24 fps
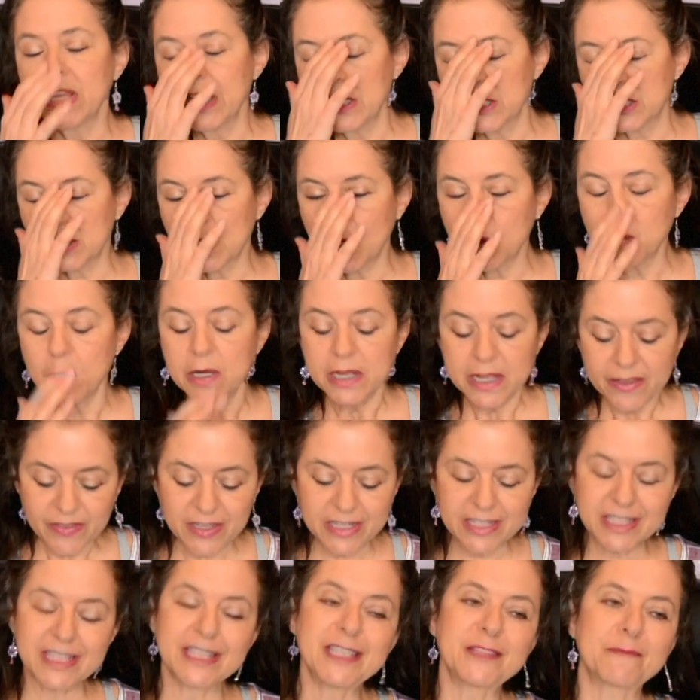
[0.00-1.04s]
So
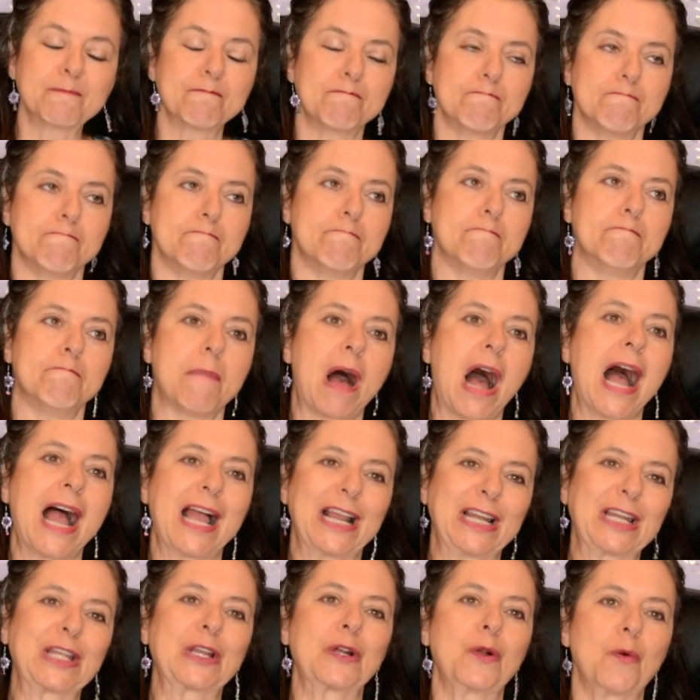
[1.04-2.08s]
this is
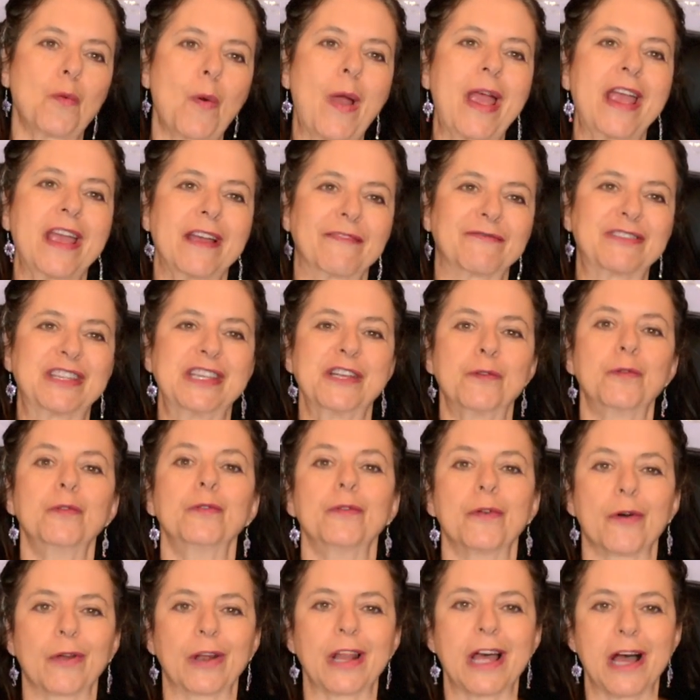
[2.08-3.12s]
my little way of
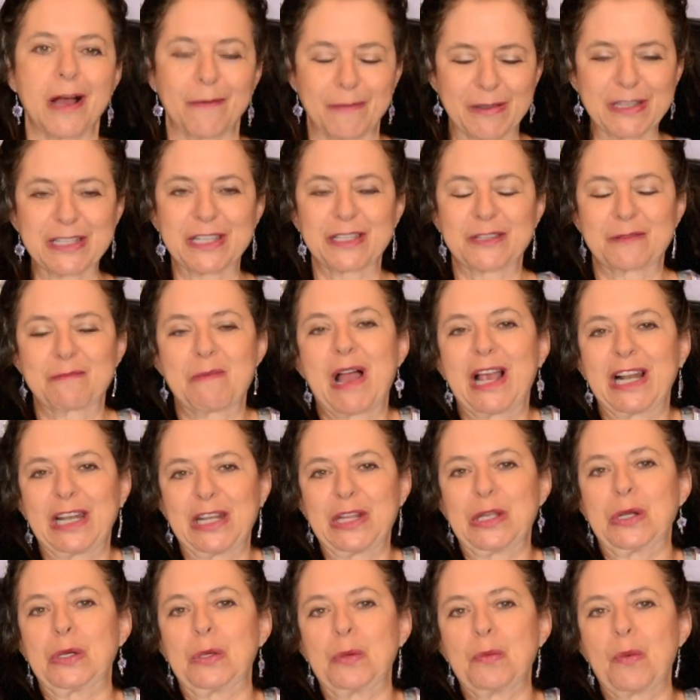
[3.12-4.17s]
tikkun olam. This is my
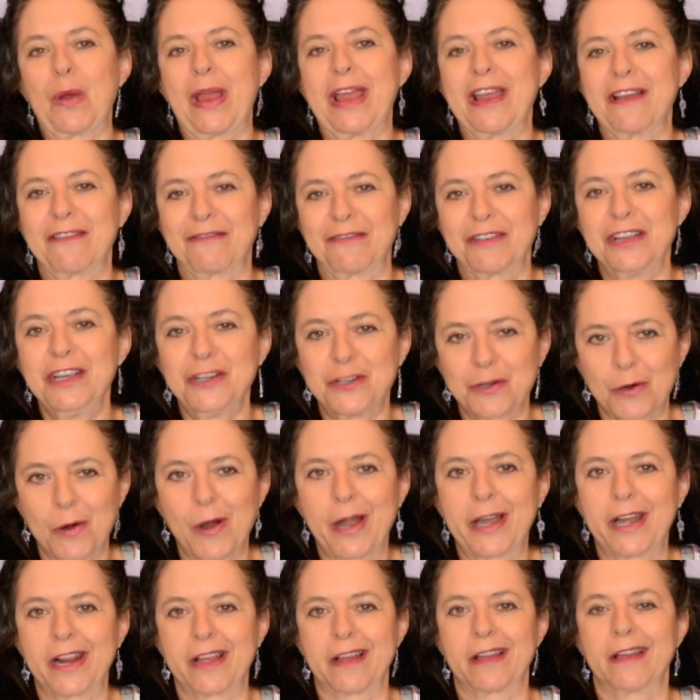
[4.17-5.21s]
little way of
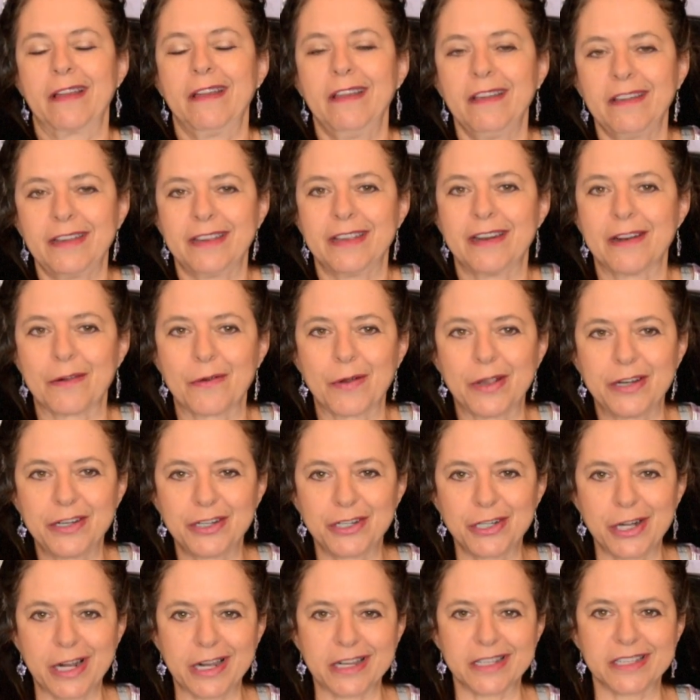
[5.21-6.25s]
trying to,
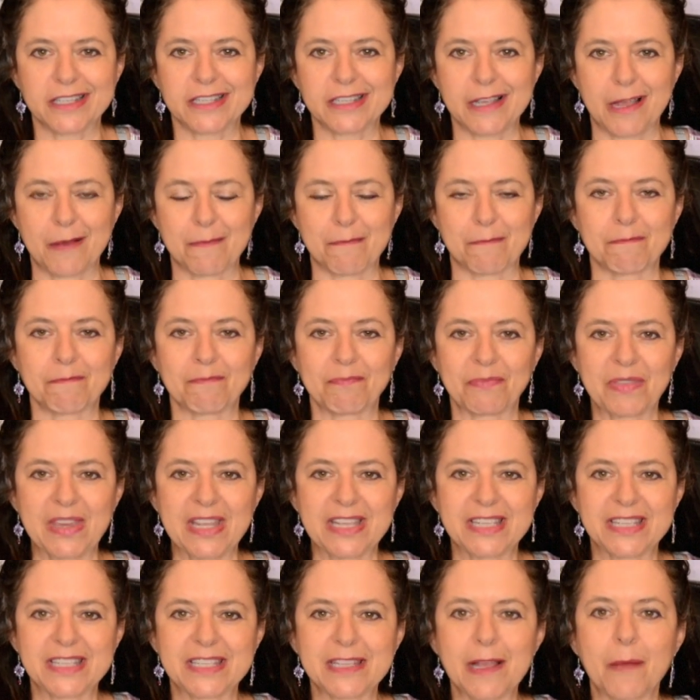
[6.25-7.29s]
inject
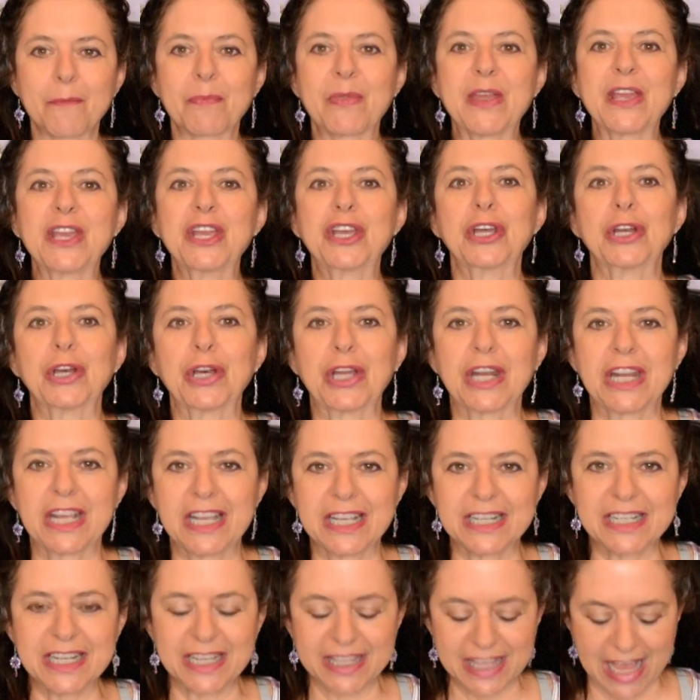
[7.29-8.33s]
something good
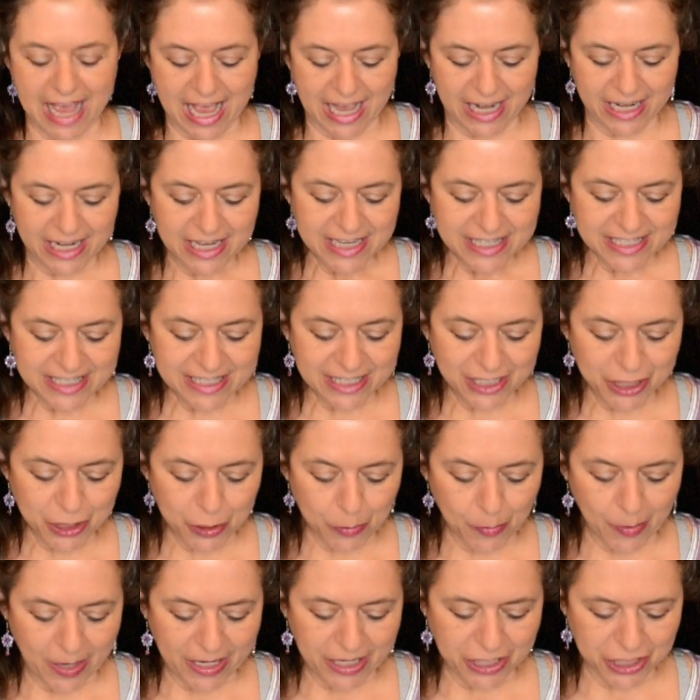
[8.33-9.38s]
into that
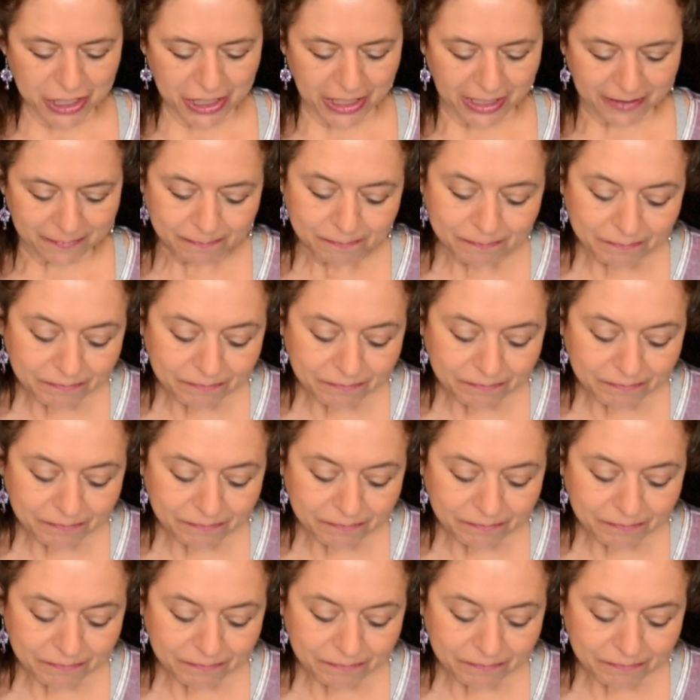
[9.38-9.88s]
situation.